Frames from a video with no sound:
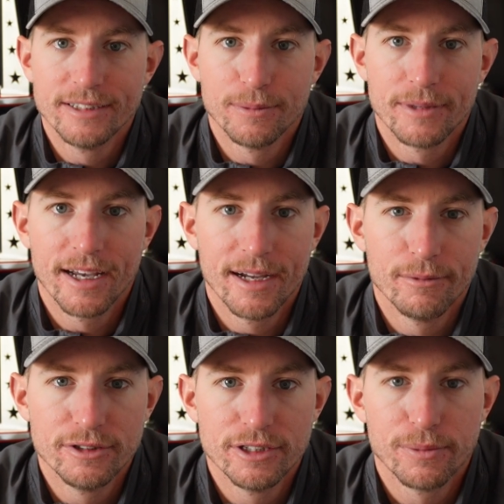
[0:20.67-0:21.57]
some time
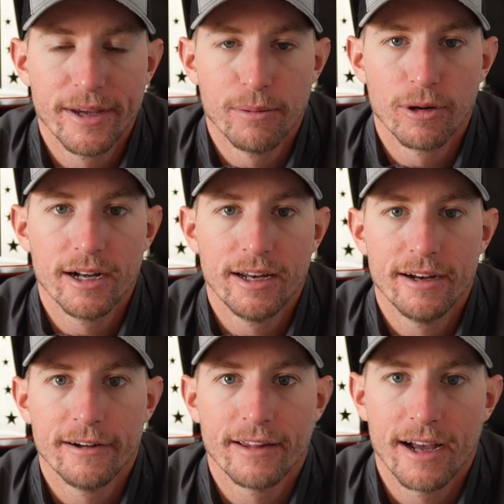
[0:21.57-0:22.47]
with just me and Brittany
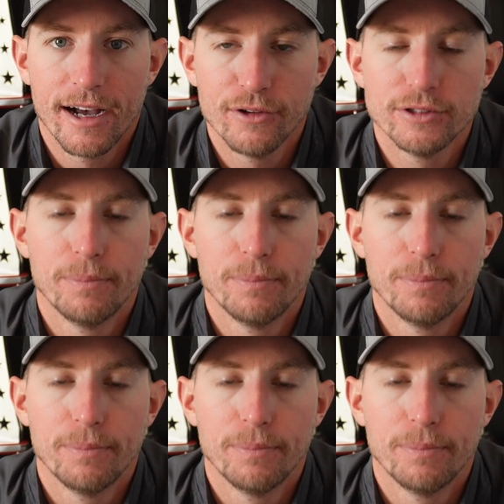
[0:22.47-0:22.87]
here at the house.